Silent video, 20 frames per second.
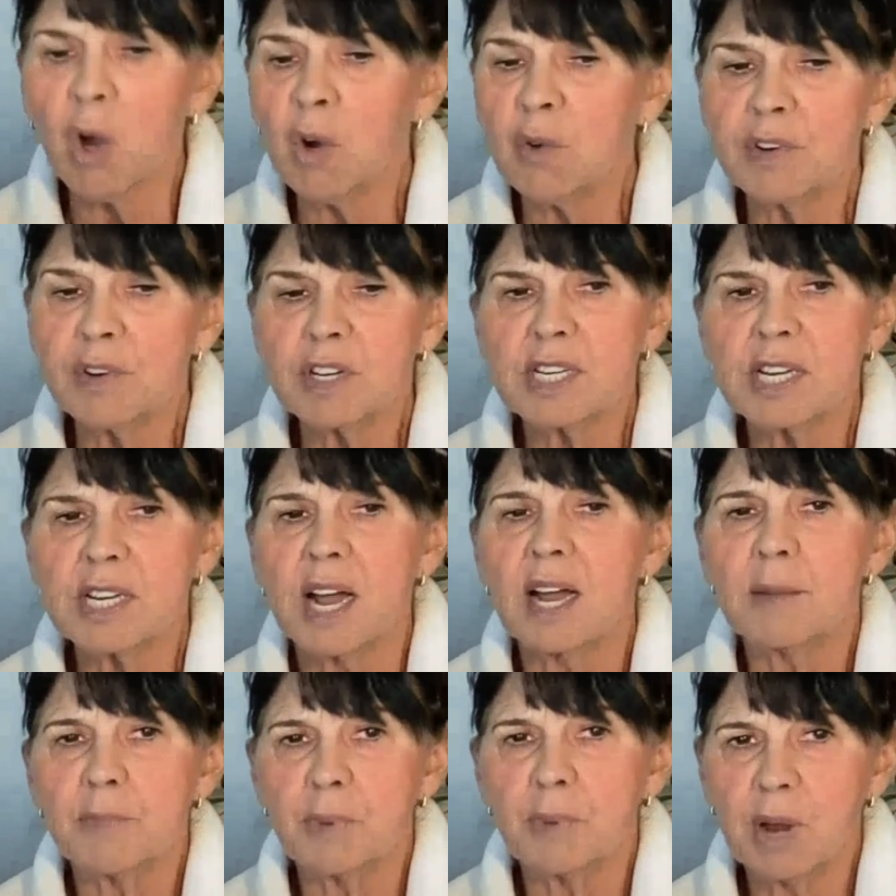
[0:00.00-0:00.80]
over
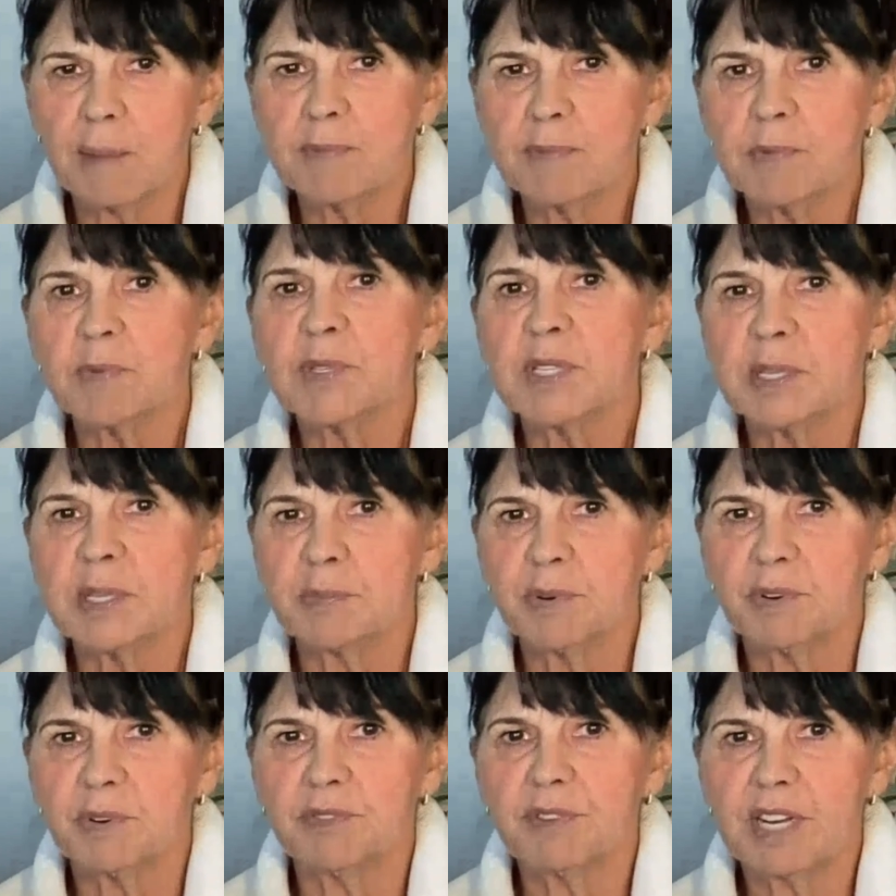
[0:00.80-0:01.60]
time, perhaps with
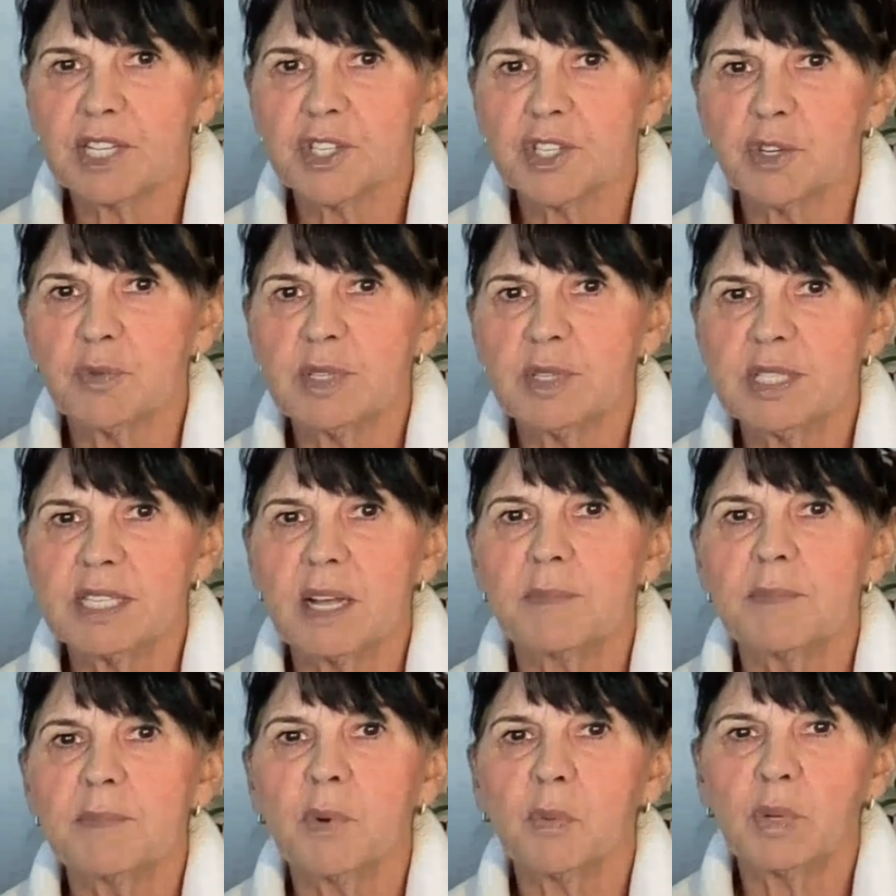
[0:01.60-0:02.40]
some professional
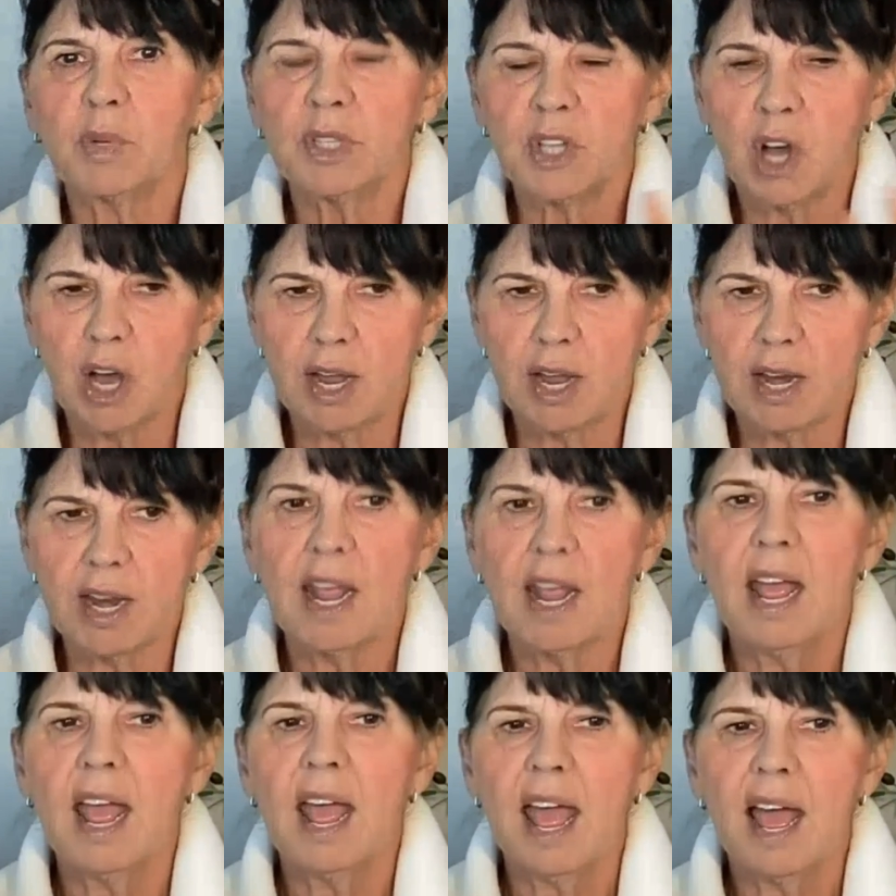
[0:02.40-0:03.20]
result, but will
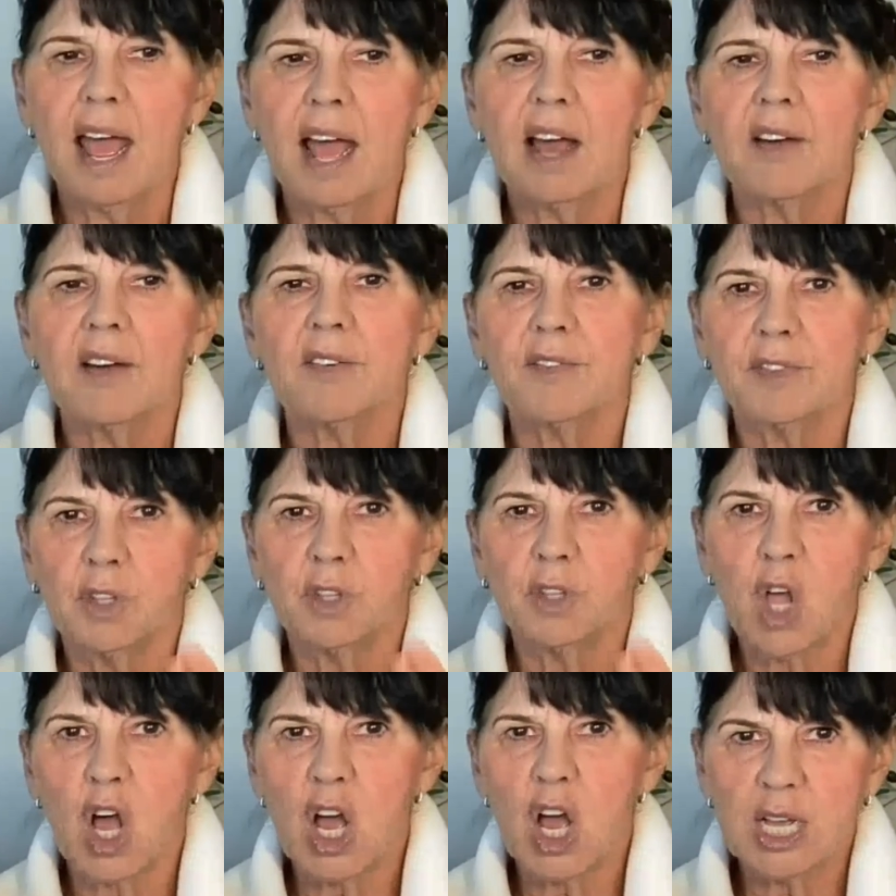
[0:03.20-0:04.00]
not have
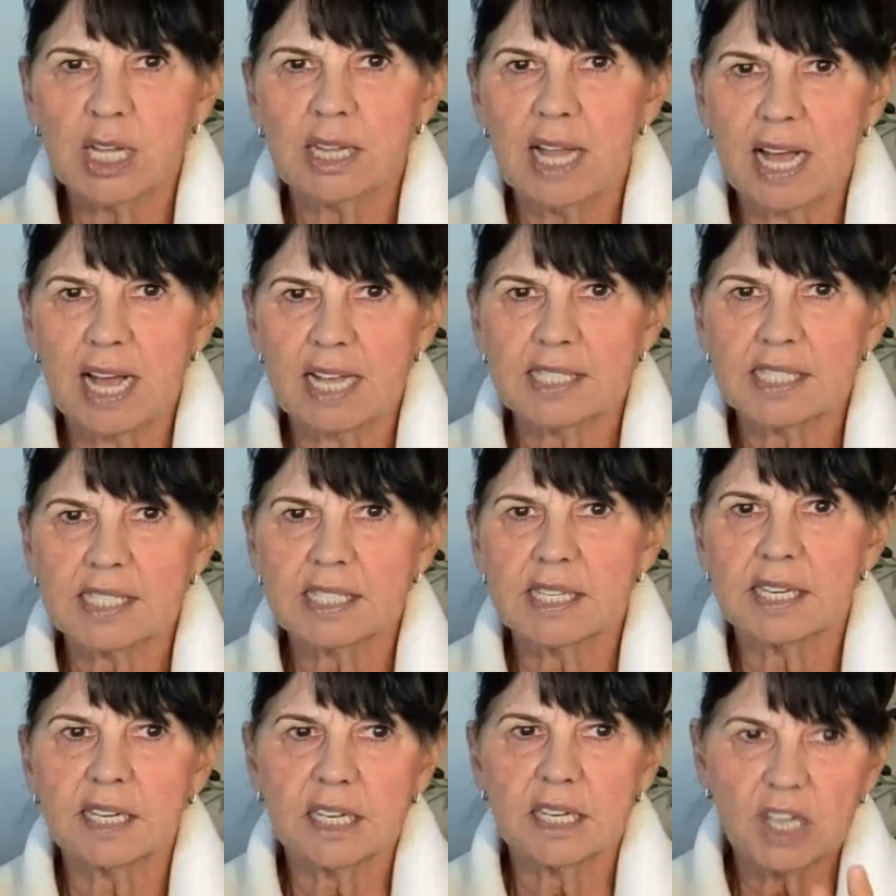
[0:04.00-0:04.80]

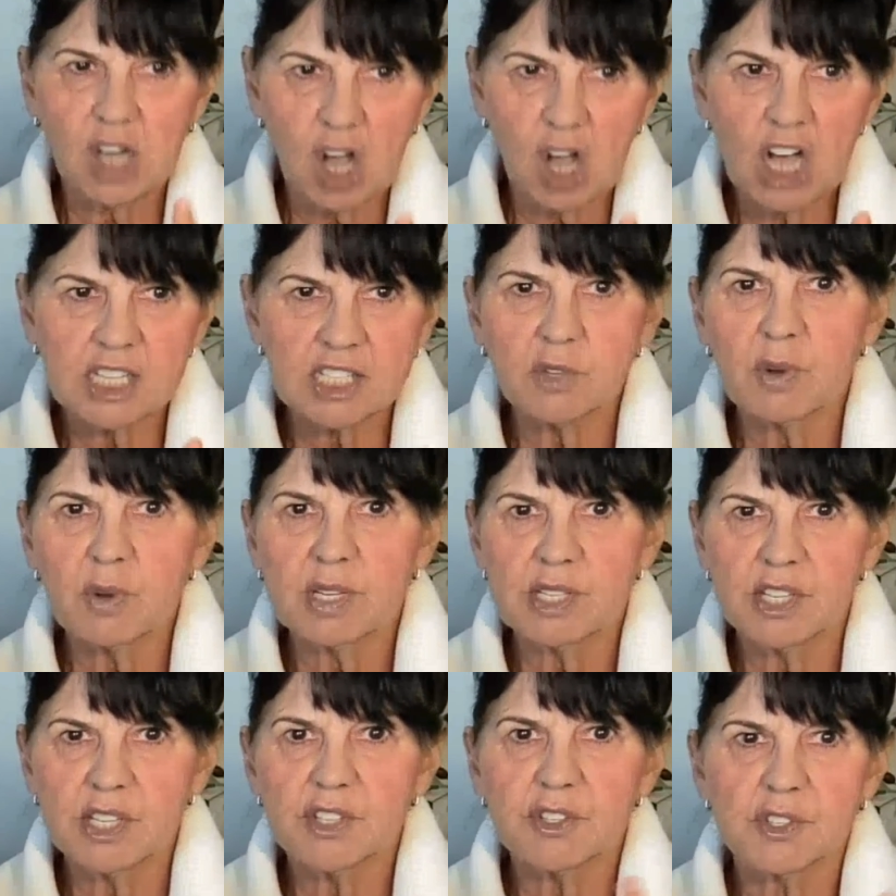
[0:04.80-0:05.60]
long-lasting
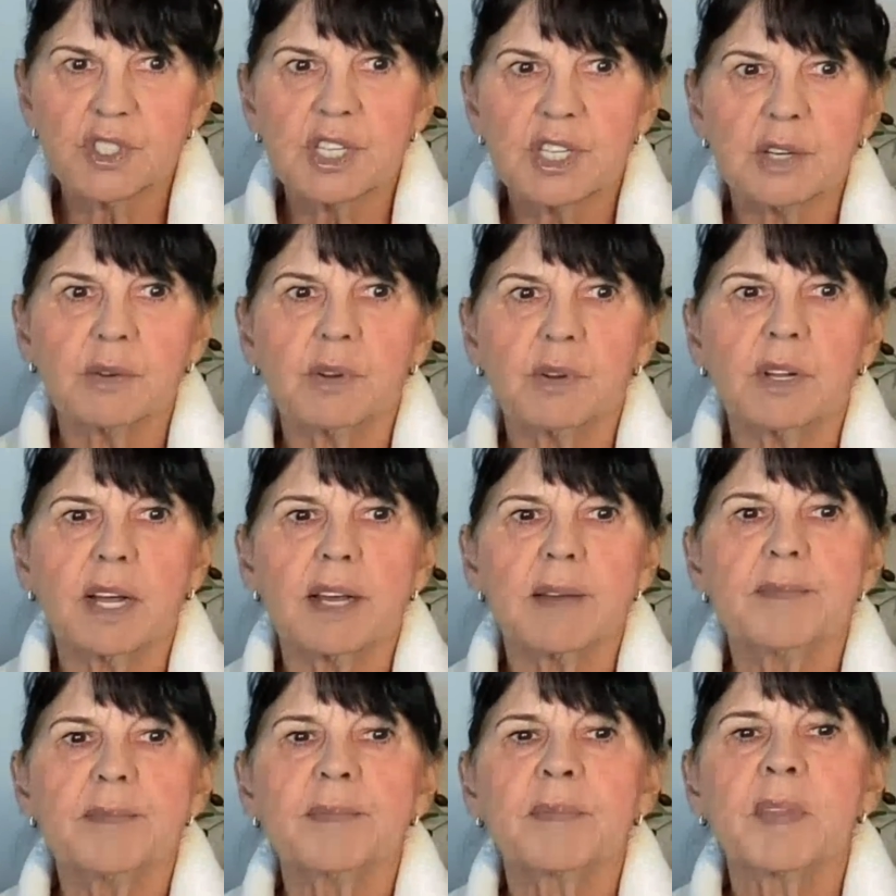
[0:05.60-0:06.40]
consequences or
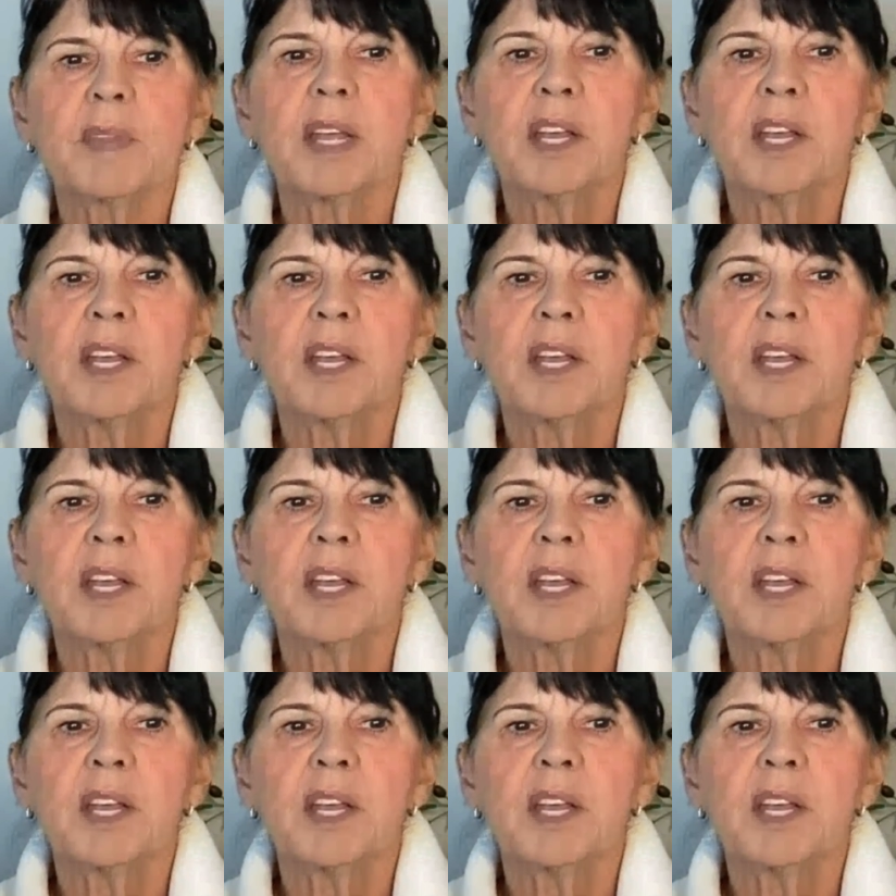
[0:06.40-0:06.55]
sequelae.